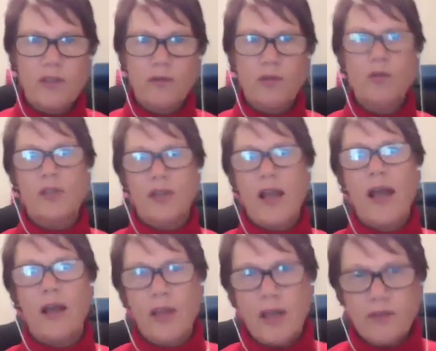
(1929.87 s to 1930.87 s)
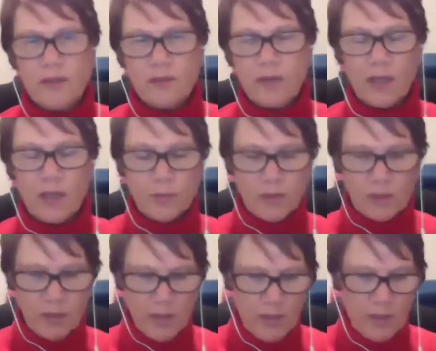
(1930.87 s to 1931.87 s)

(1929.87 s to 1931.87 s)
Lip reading: They've looked at how they've developed, and